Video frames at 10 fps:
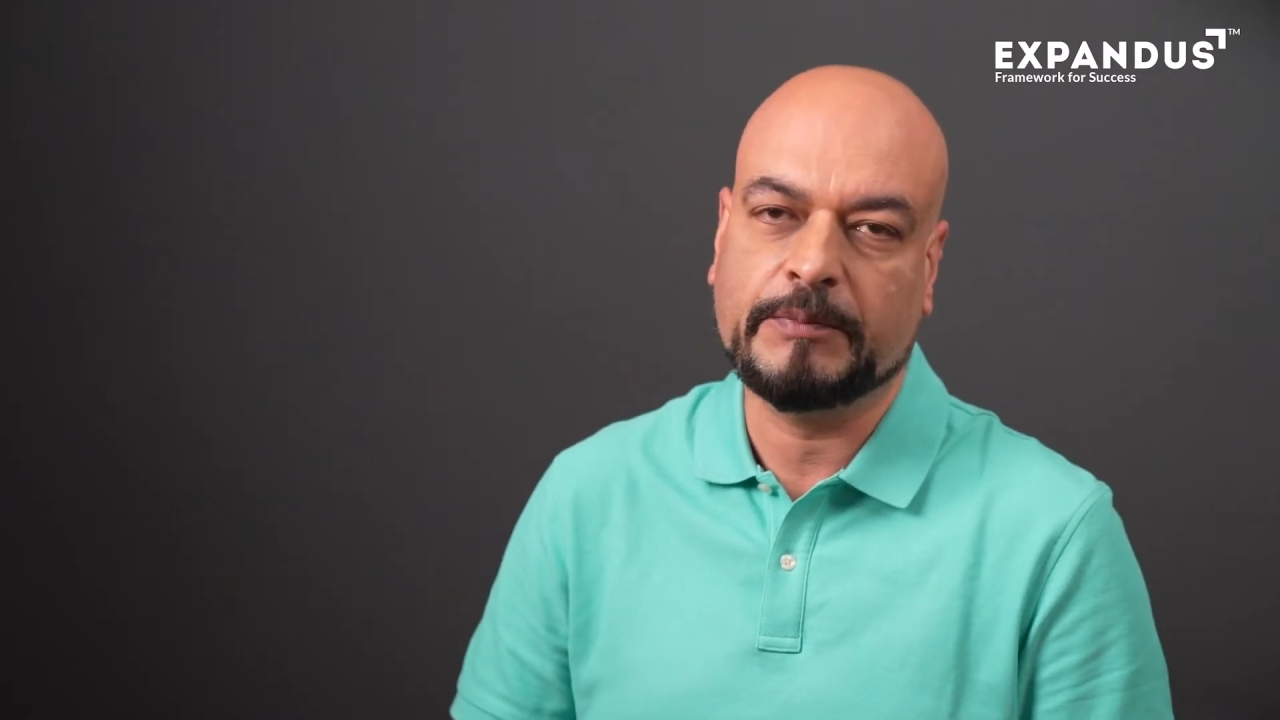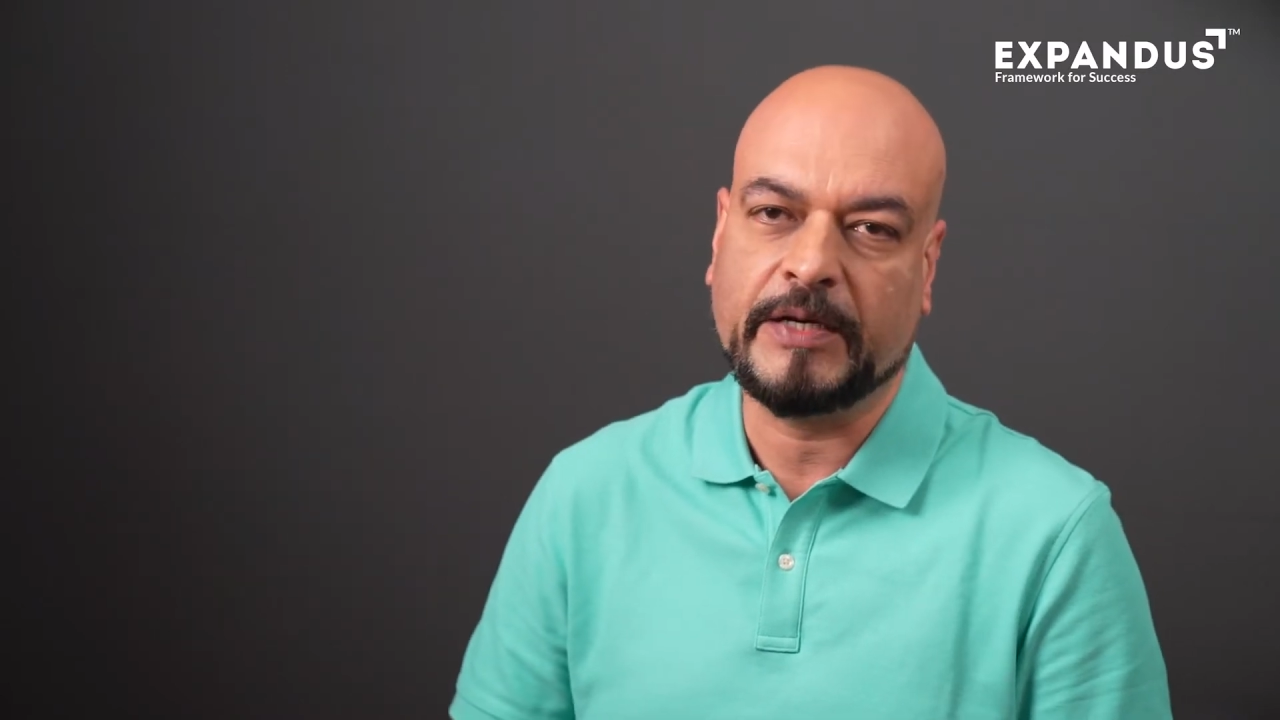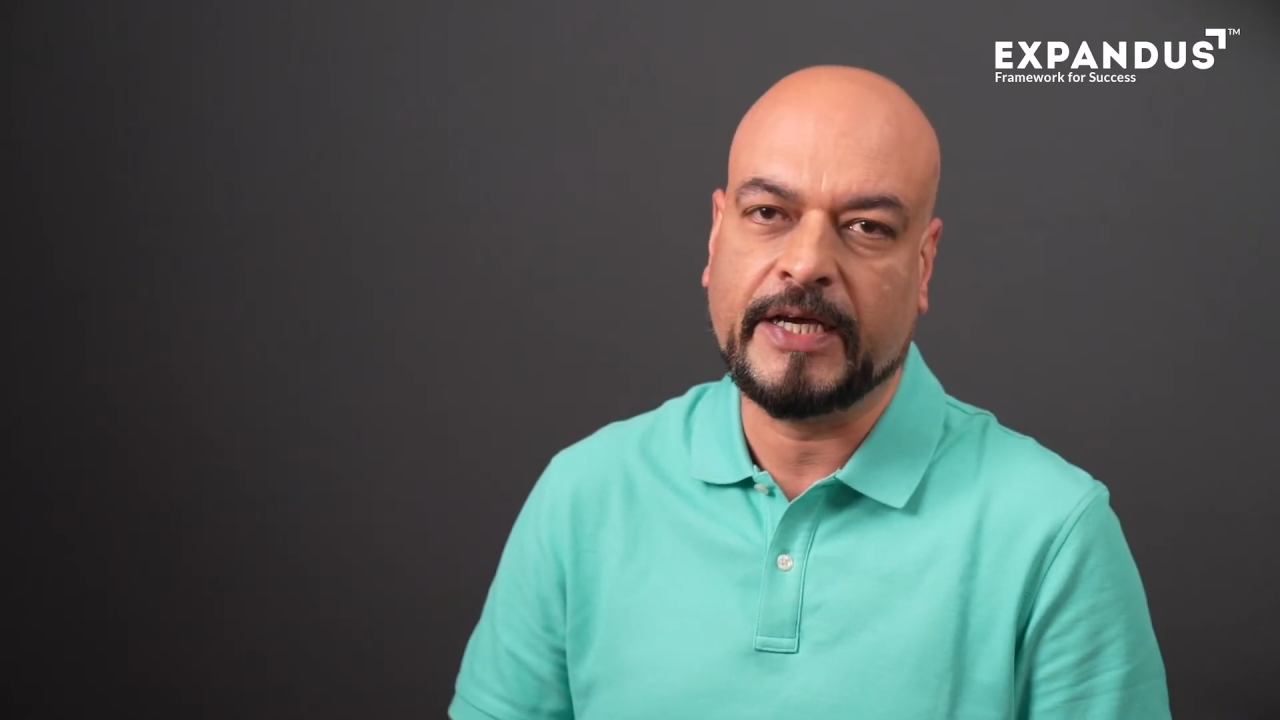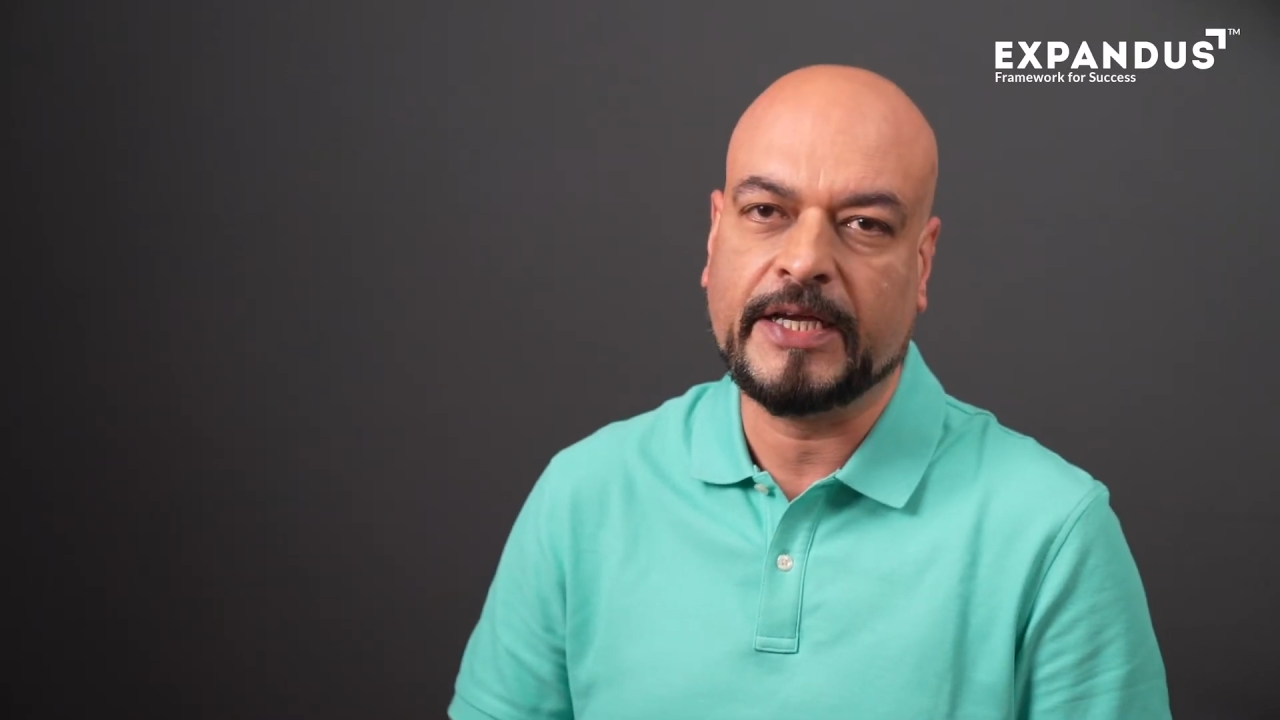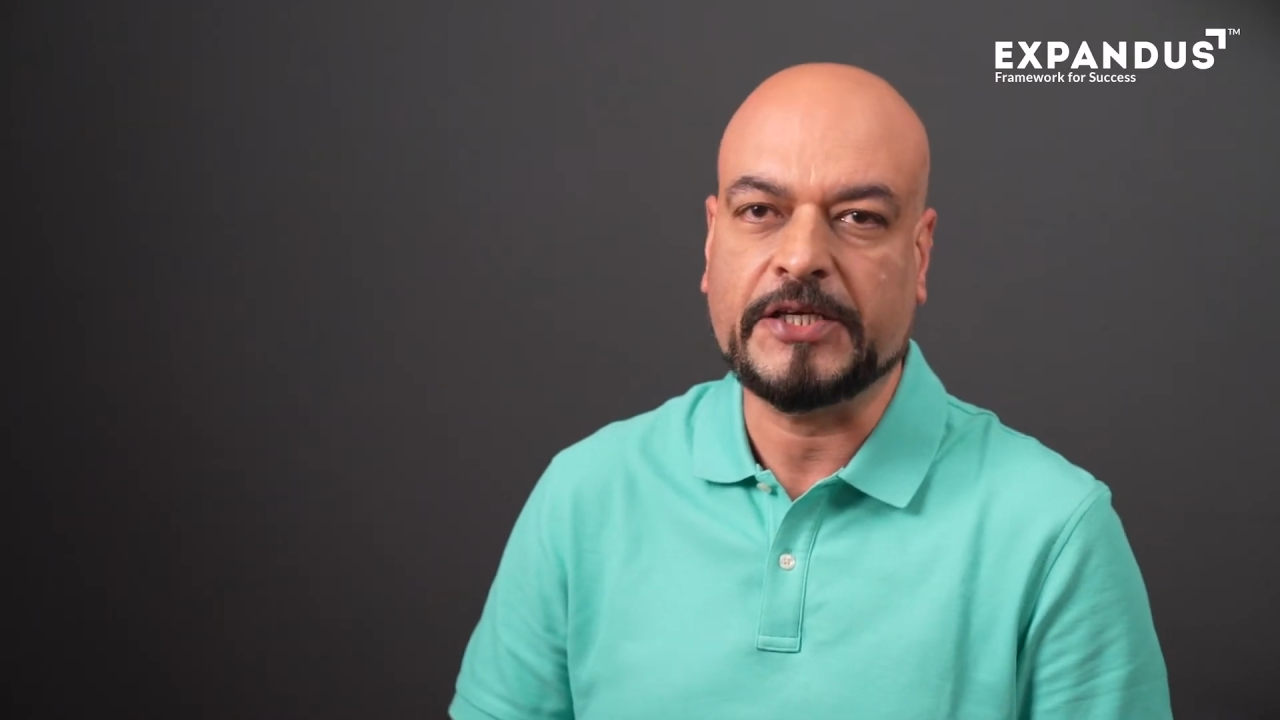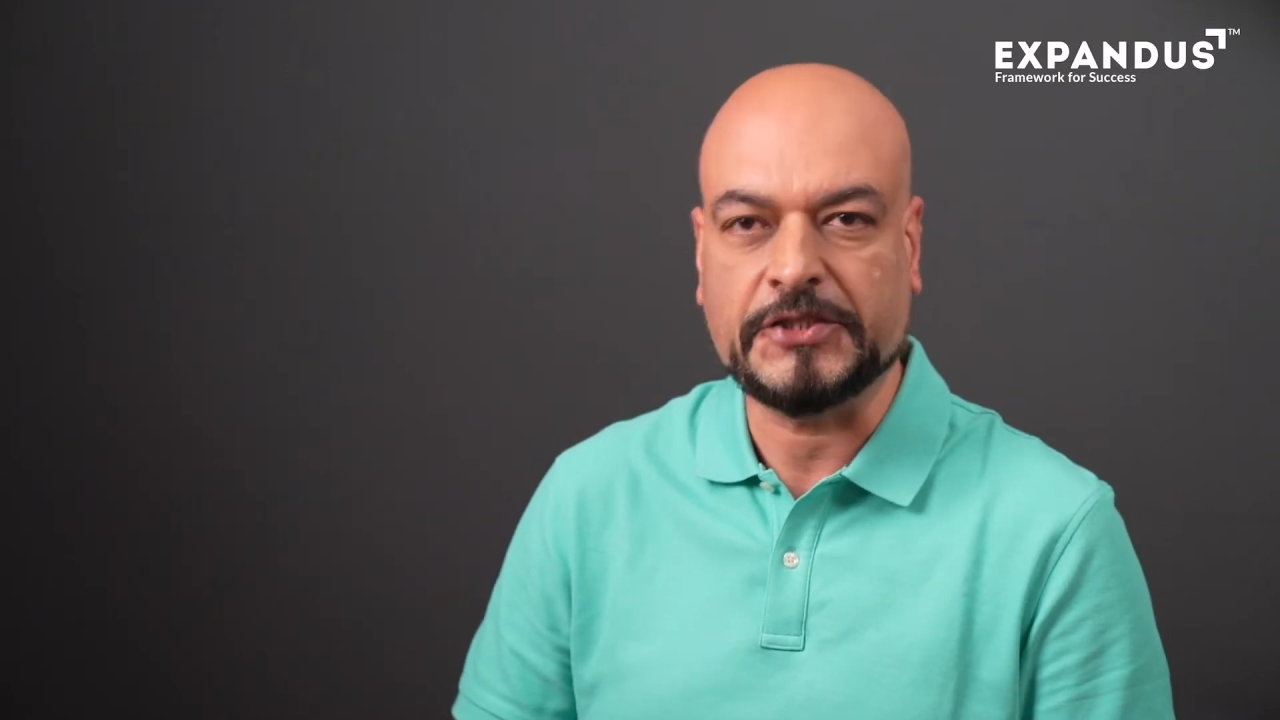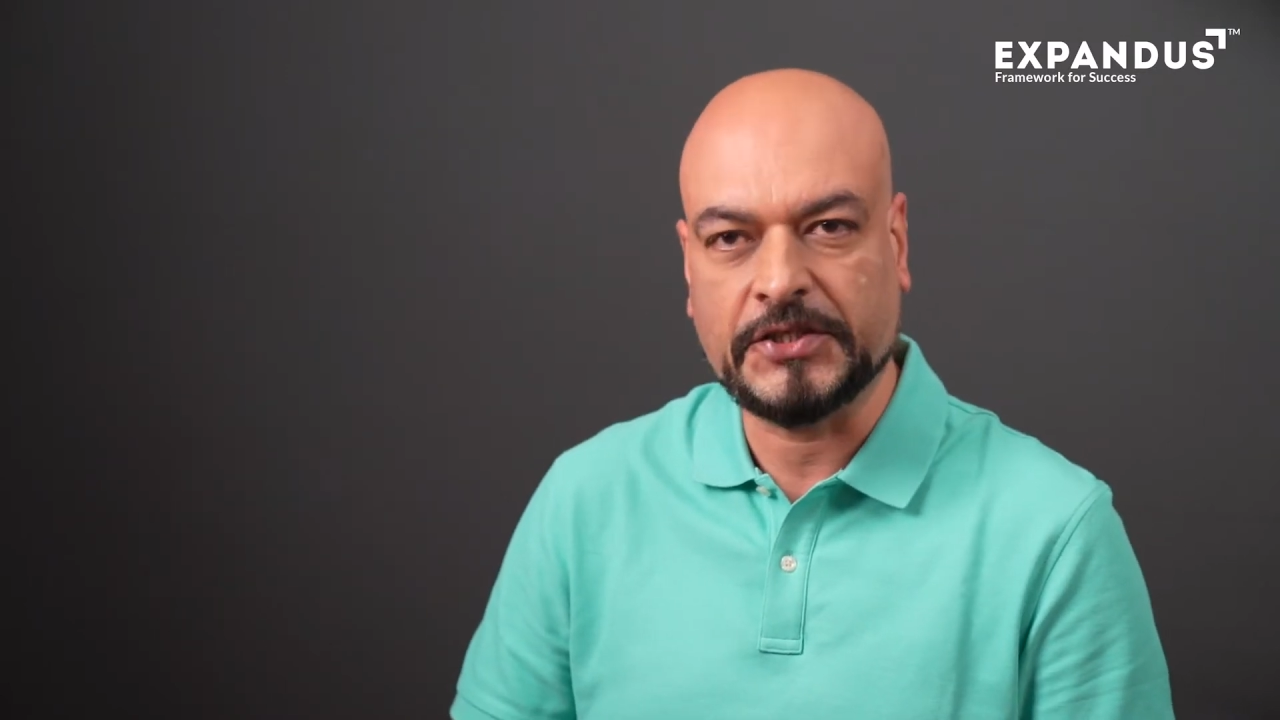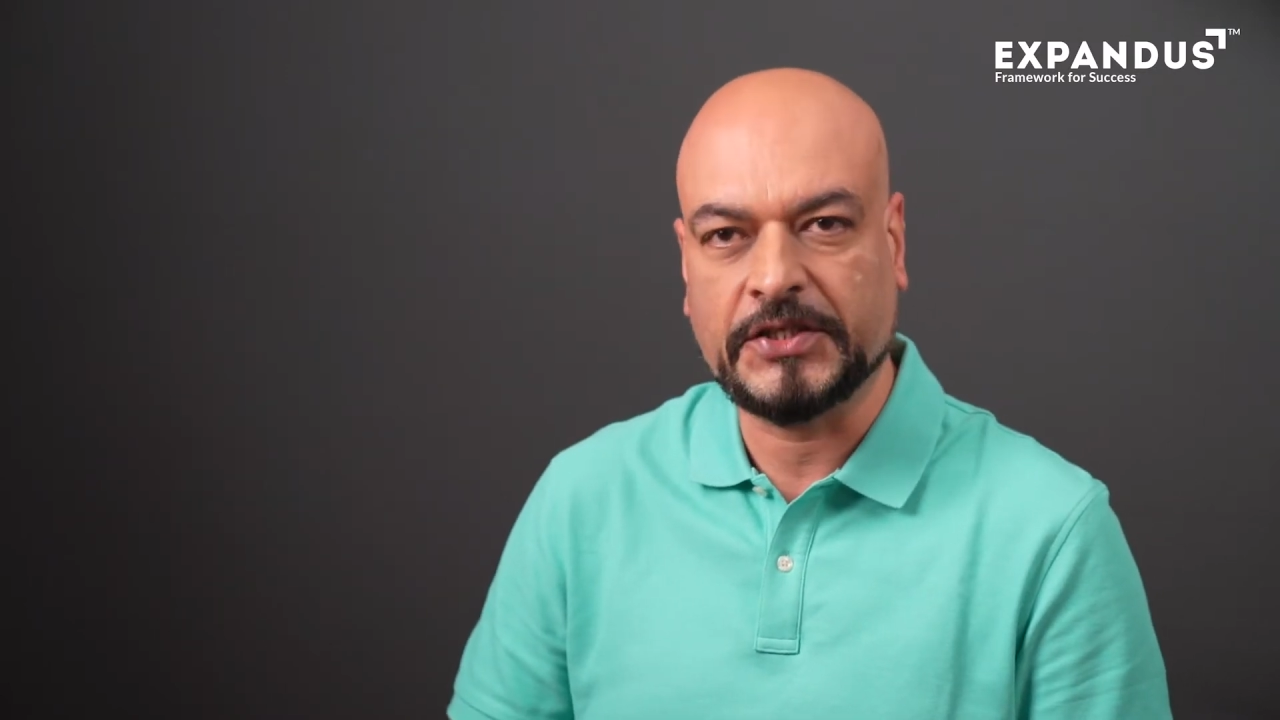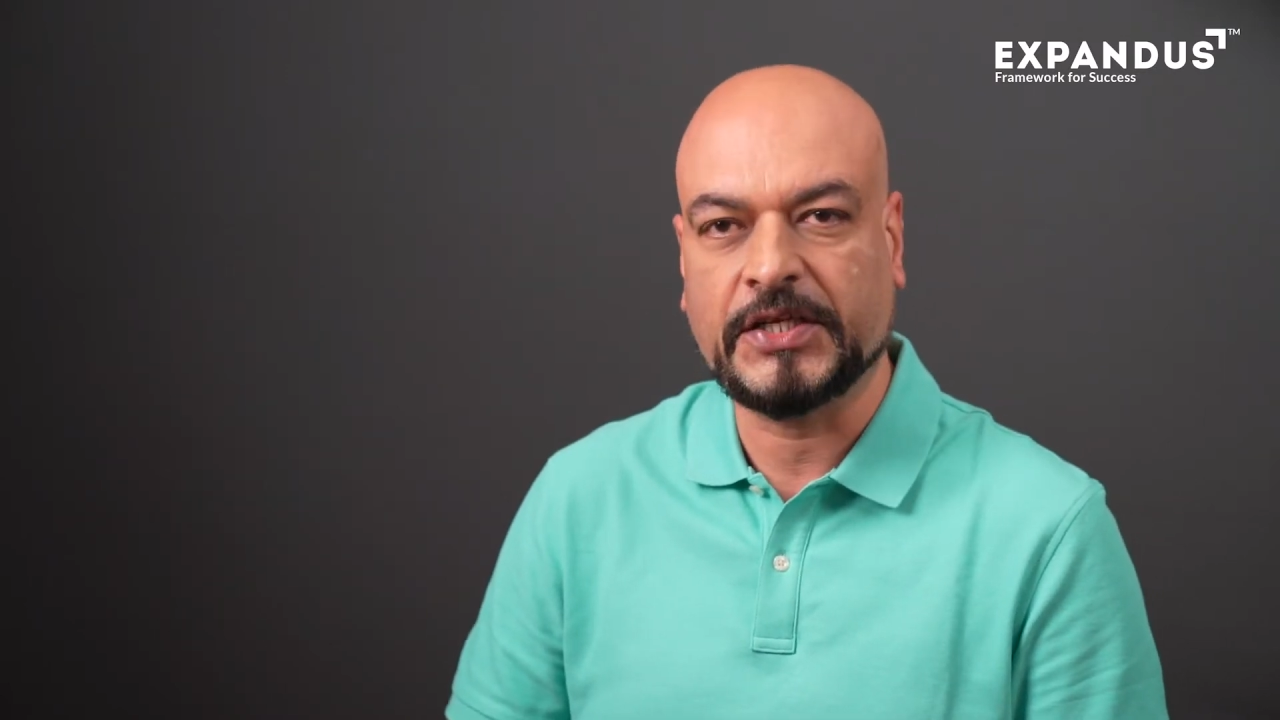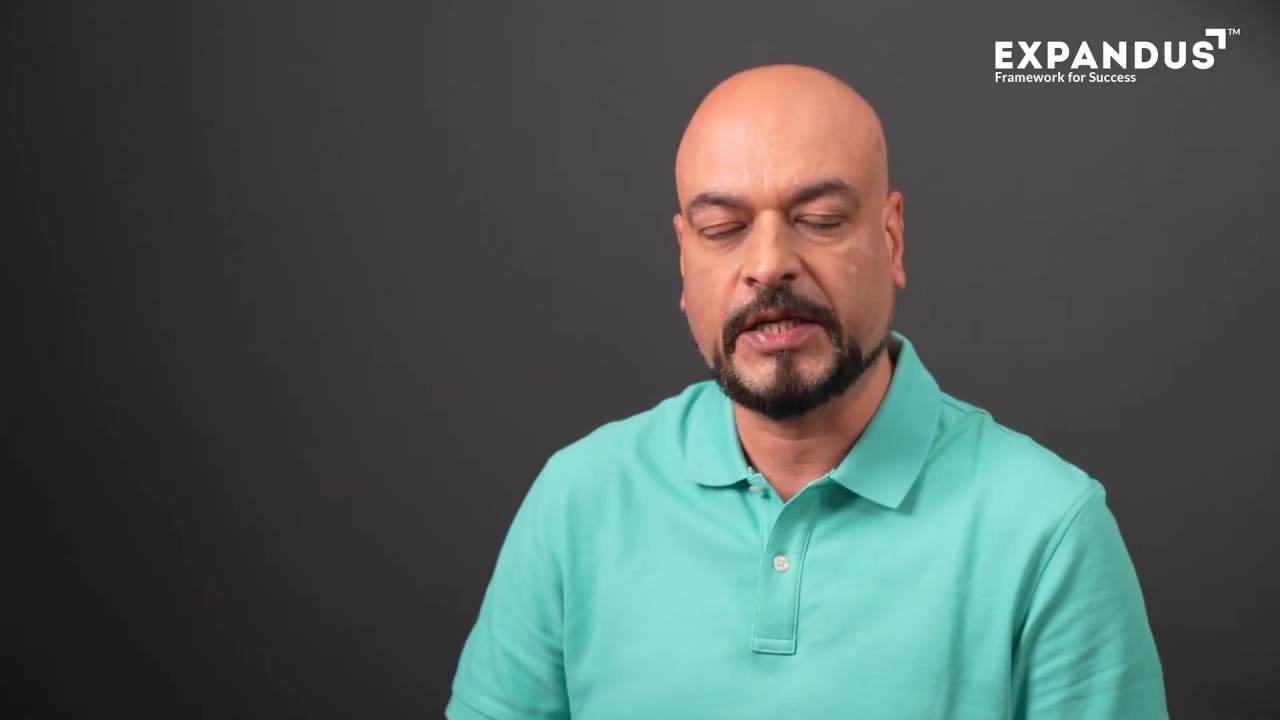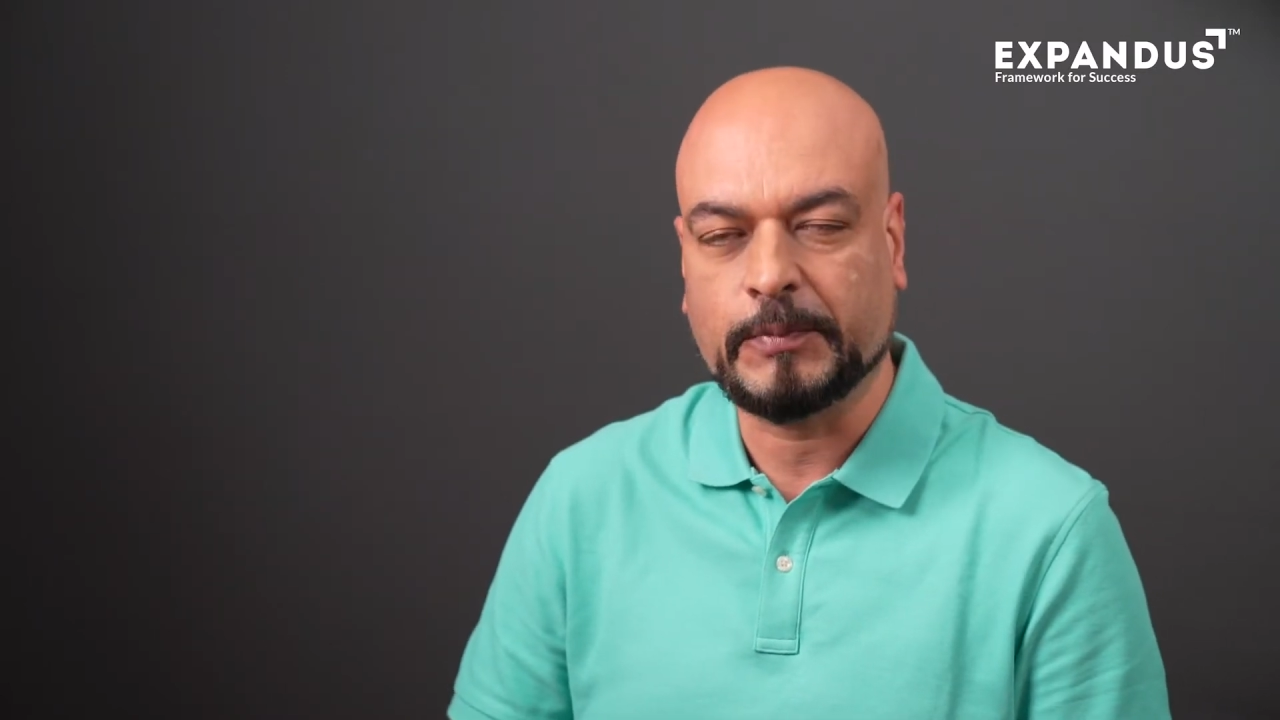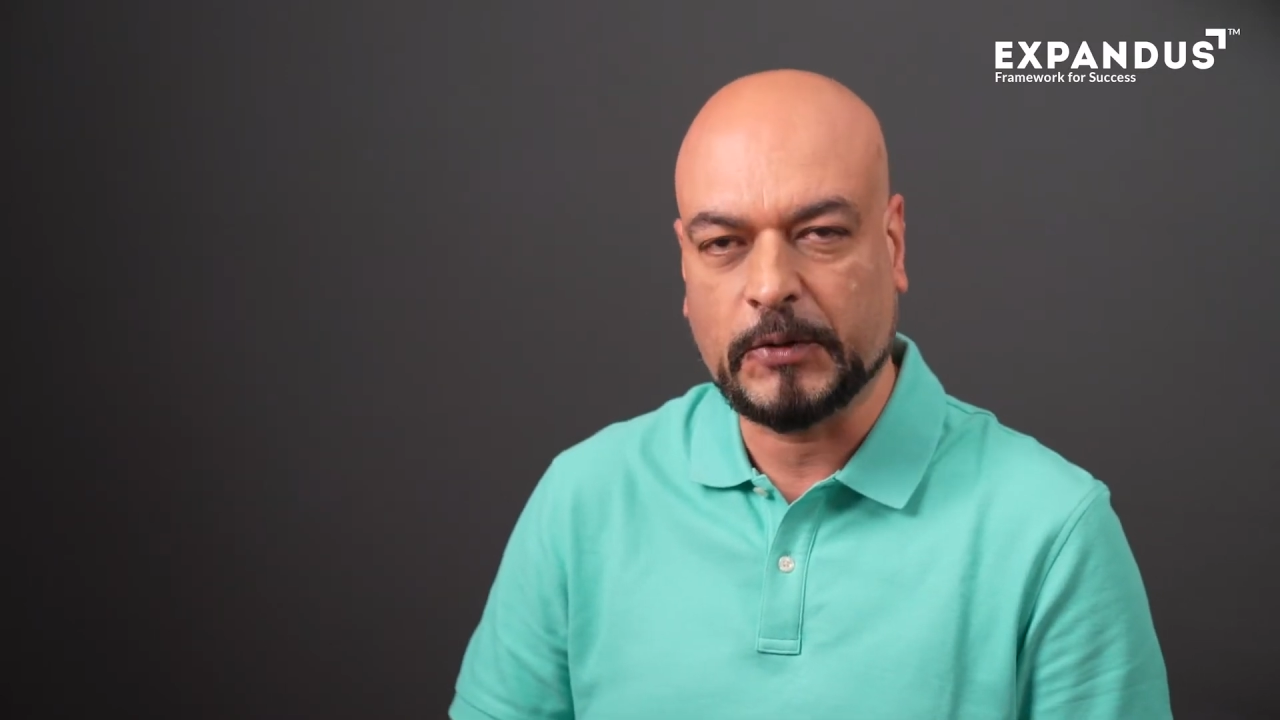by engineering